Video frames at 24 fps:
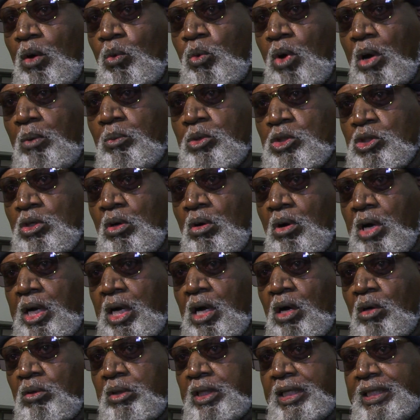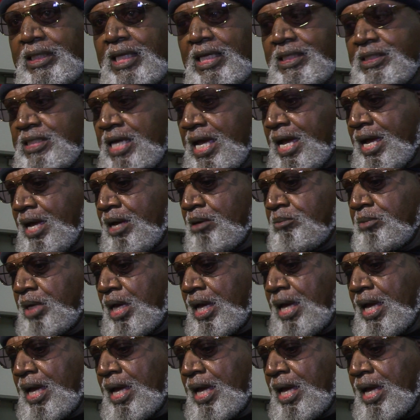what was going on at that time,